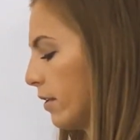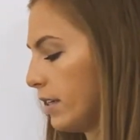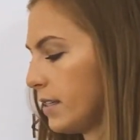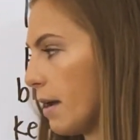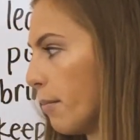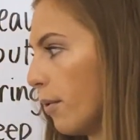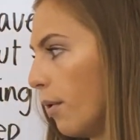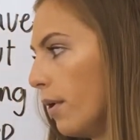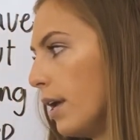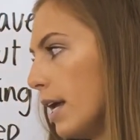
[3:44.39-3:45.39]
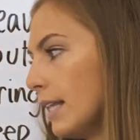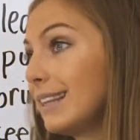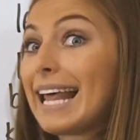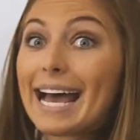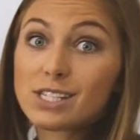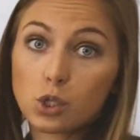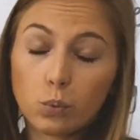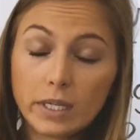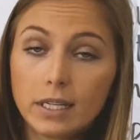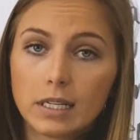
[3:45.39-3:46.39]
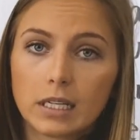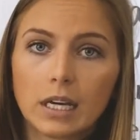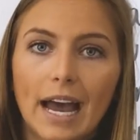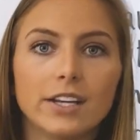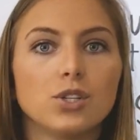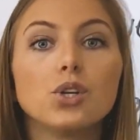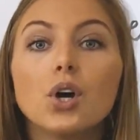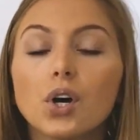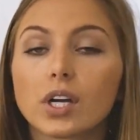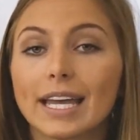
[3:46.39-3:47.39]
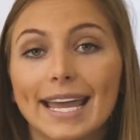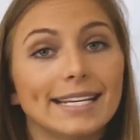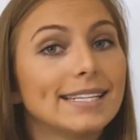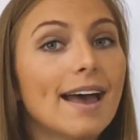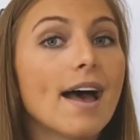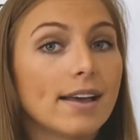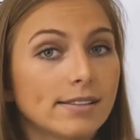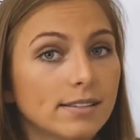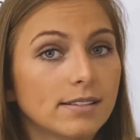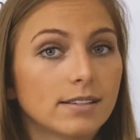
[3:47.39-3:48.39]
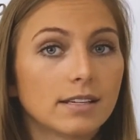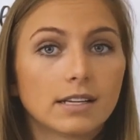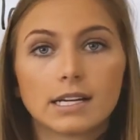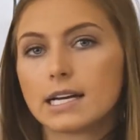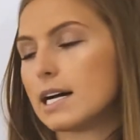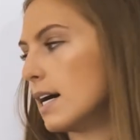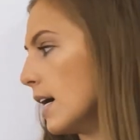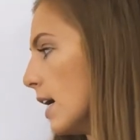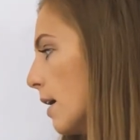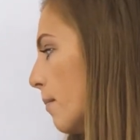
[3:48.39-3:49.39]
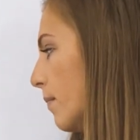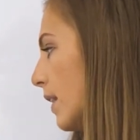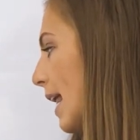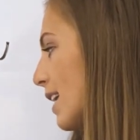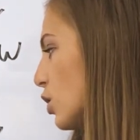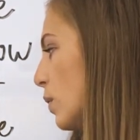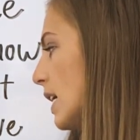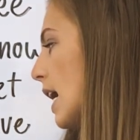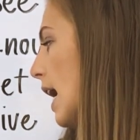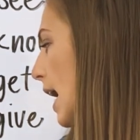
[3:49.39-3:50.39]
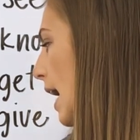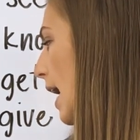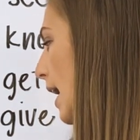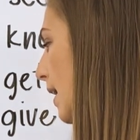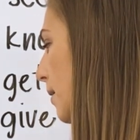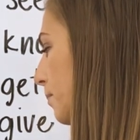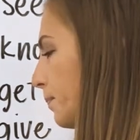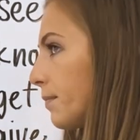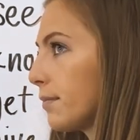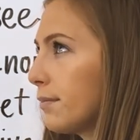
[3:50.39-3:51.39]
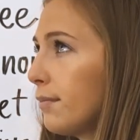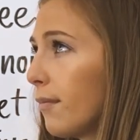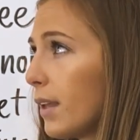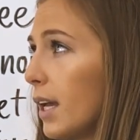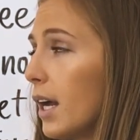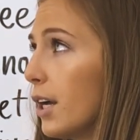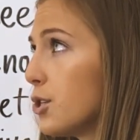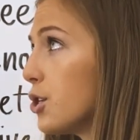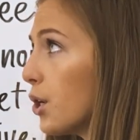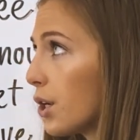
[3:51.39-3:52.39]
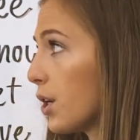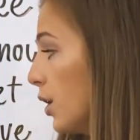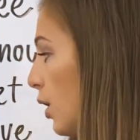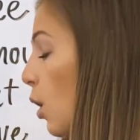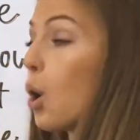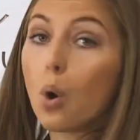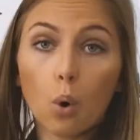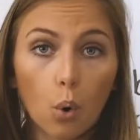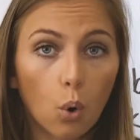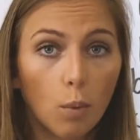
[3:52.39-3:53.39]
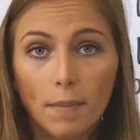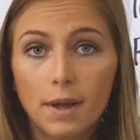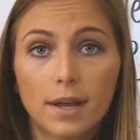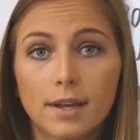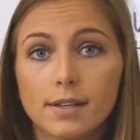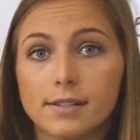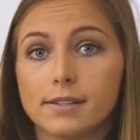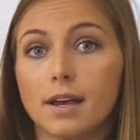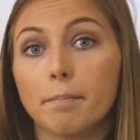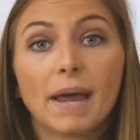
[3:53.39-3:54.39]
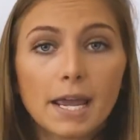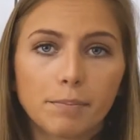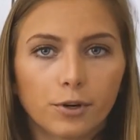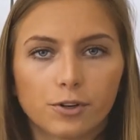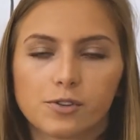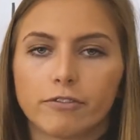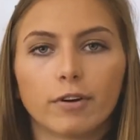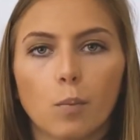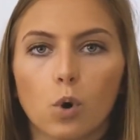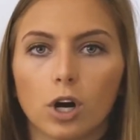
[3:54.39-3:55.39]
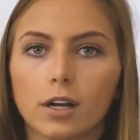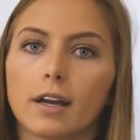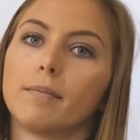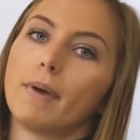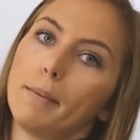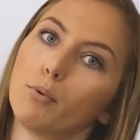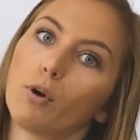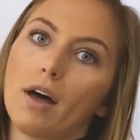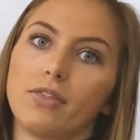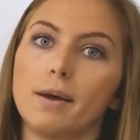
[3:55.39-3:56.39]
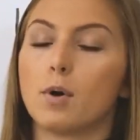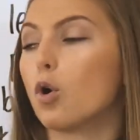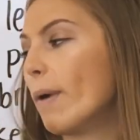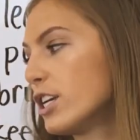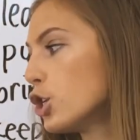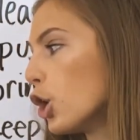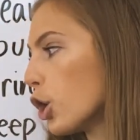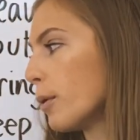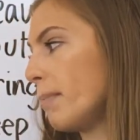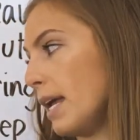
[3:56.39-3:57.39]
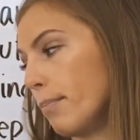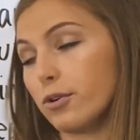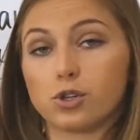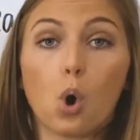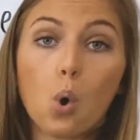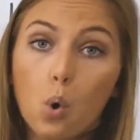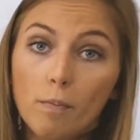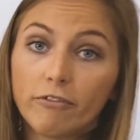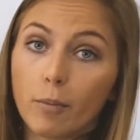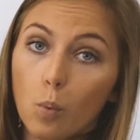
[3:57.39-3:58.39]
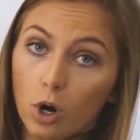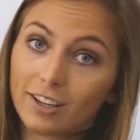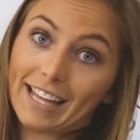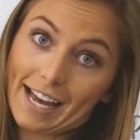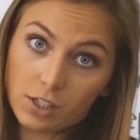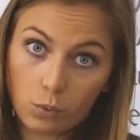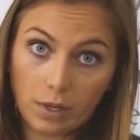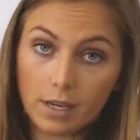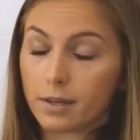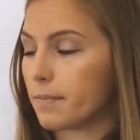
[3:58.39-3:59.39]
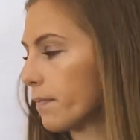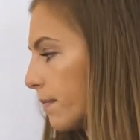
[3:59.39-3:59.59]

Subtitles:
For example, last week I took a test. Last week I took home some papers from work. I brought them home. I took papers home from work last week.